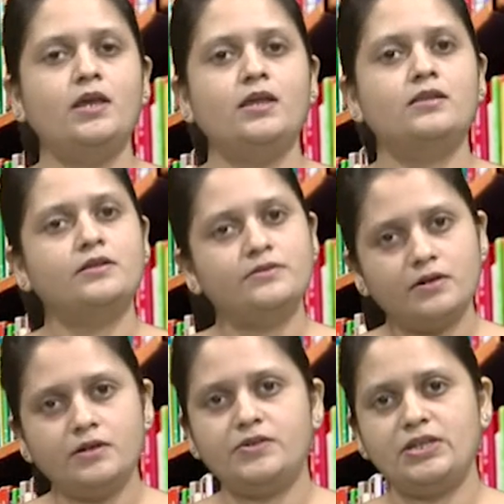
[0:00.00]
The
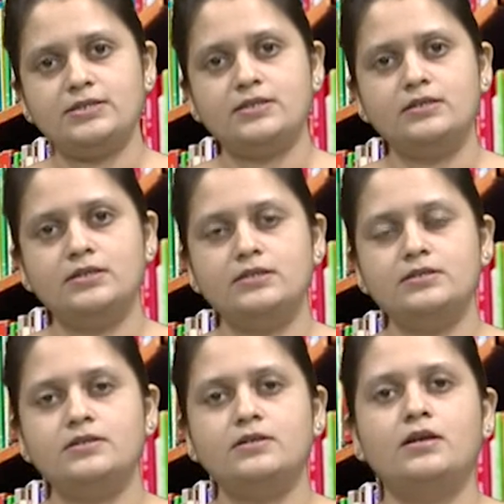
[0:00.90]
third reason
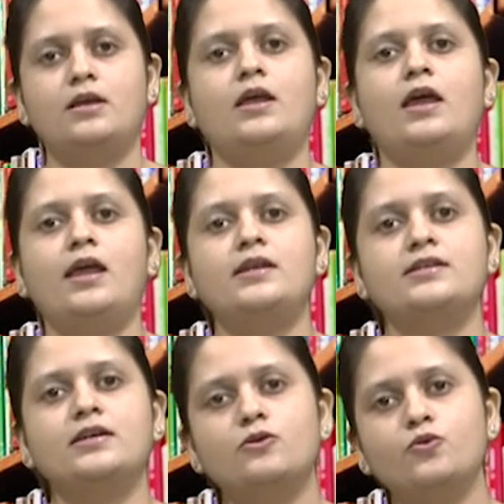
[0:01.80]
is, it
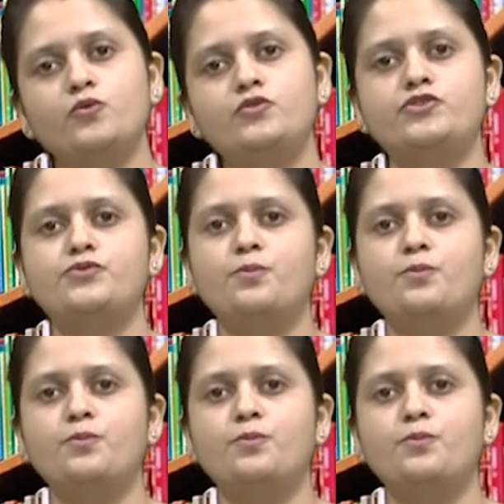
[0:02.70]
includes